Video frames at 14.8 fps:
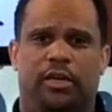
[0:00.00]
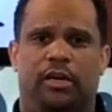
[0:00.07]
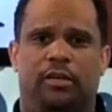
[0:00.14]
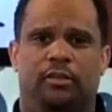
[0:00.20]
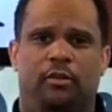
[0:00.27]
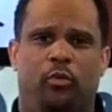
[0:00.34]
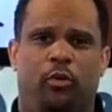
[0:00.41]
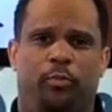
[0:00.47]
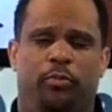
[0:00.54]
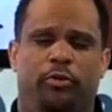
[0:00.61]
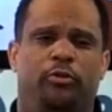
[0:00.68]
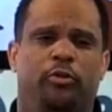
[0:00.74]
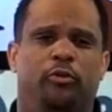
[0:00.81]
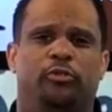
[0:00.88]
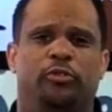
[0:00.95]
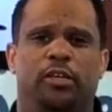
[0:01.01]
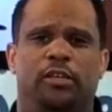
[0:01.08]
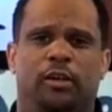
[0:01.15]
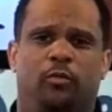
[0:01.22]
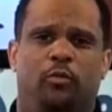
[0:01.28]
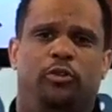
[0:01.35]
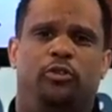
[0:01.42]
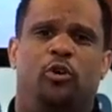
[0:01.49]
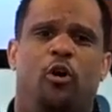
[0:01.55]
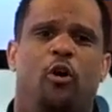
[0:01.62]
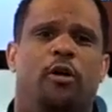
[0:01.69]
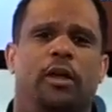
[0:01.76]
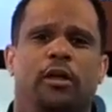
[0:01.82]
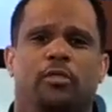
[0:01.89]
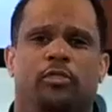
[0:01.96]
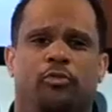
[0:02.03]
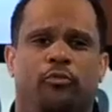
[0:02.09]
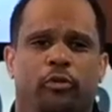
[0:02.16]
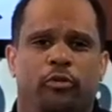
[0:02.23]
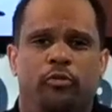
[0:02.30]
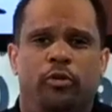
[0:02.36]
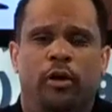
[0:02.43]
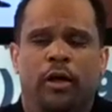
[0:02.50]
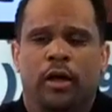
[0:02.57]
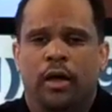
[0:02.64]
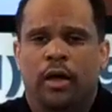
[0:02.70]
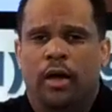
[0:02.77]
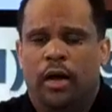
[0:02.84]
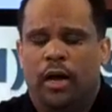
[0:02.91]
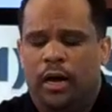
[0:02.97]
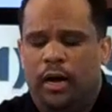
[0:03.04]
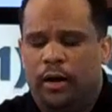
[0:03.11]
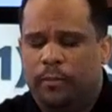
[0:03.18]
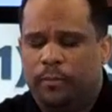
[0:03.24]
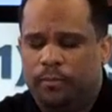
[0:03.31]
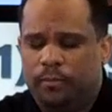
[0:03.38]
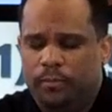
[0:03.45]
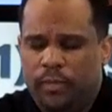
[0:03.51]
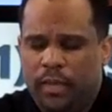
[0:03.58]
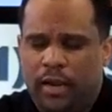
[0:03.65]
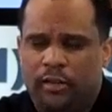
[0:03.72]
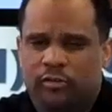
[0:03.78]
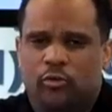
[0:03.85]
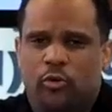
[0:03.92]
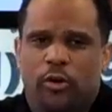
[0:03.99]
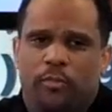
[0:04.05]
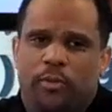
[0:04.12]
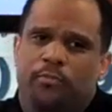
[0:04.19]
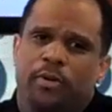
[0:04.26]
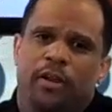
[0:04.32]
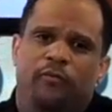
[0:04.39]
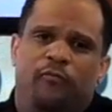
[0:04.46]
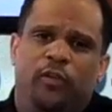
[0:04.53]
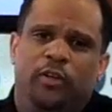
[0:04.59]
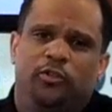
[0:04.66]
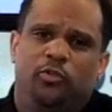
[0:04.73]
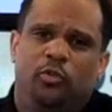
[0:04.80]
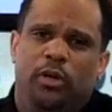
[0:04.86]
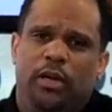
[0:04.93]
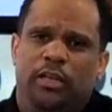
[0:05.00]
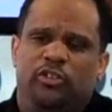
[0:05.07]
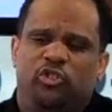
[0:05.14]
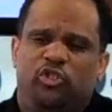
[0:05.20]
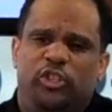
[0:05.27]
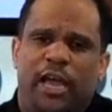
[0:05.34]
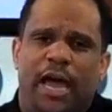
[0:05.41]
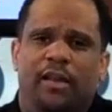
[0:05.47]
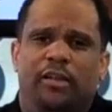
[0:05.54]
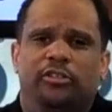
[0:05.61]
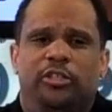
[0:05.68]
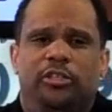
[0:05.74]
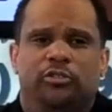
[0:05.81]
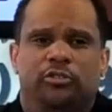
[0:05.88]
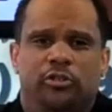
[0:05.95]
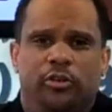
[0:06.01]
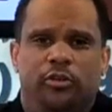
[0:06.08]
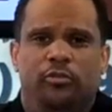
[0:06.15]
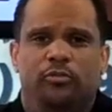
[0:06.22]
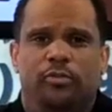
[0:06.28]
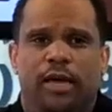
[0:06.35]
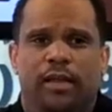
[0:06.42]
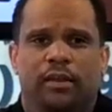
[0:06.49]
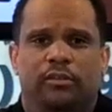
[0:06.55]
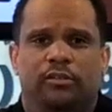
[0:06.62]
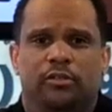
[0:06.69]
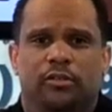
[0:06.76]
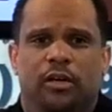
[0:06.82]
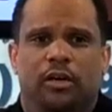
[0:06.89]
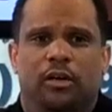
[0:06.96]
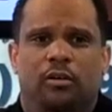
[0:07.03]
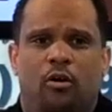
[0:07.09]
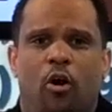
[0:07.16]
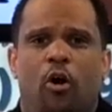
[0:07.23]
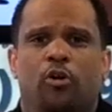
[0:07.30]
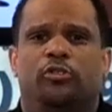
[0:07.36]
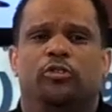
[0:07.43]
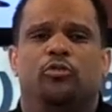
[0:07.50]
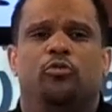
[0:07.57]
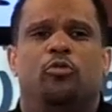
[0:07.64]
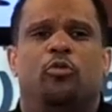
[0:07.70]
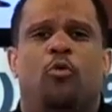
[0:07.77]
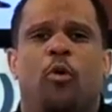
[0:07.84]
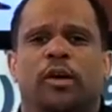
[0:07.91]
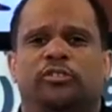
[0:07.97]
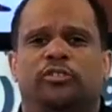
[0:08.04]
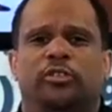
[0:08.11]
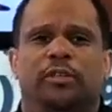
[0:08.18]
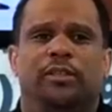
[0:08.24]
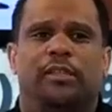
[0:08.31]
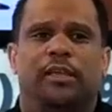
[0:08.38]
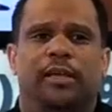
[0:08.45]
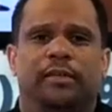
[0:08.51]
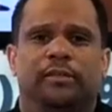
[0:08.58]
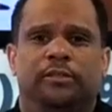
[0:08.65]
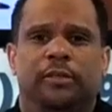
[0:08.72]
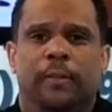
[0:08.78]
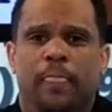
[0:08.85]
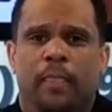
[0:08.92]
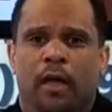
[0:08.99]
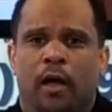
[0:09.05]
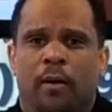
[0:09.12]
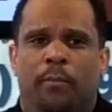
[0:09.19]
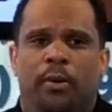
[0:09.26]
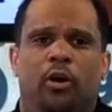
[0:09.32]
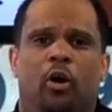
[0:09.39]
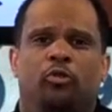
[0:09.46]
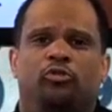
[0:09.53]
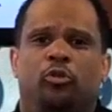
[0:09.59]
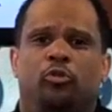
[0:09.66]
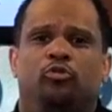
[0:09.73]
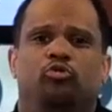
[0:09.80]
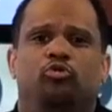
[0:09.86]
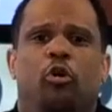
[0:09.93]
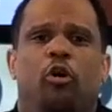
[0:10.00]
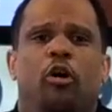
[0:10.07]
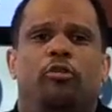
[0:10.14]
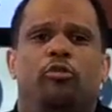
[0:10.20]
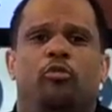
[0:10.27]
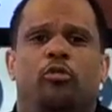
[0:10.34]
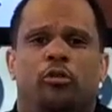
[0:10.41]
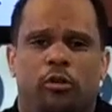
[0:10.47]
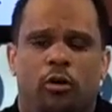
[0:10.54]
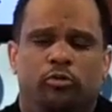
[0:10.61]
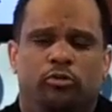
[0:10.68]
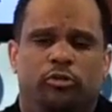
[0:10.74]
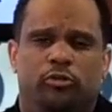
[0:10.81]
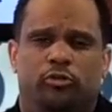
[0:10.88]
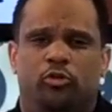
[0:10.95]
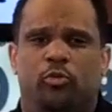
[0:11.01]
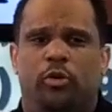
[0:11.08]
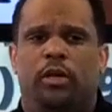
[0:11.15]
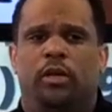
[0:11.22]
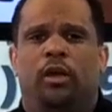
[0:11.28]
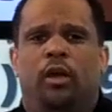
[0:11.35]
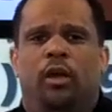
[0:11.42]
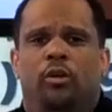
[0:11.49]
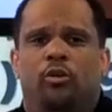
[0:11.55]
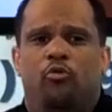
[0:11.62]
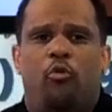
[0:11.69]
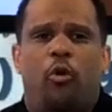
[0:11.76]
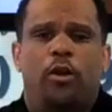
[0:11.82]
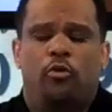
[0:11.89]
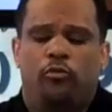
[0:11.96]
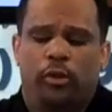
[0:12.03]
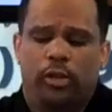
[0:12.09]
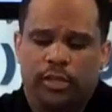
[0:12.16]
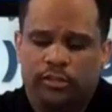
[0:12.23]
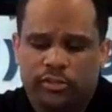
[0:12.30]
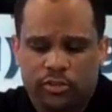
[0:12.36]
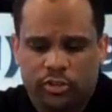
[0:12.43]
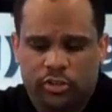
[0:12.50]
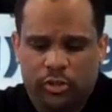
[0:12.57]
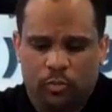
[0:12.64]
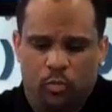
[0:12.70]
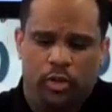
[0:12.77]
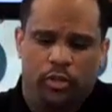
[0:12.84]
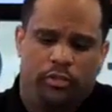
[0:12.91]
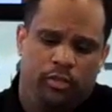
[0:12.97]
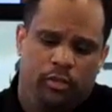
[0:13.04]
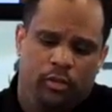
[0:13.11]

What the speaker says: we're producing, that we're talking through, that it's going to be beneficial, that it's challenging to you, that it's causing you to question things, but also drawing you closer to a greater relationship with